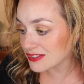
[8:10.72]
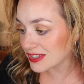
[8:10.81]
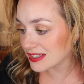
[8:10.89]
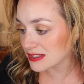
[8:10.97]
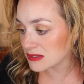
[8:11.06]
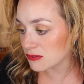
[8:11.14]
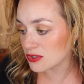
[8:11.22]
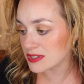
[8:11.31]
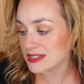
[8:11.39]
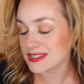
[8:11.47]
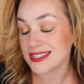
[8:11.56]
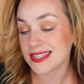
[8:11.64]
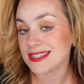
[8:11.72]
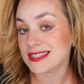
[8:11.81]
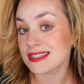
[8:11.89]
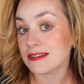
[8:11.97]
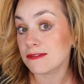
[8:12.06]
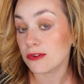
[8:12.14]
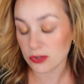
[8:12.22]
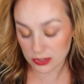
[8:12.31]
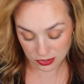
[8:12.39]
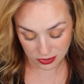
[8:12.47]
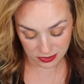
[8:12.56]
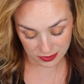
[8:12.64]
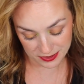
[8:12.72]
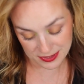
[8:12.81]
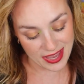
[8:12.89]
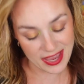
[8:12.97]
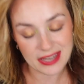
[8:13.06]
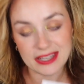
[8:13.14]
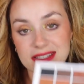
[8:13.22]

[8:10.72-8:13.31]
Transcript: retails for $64, and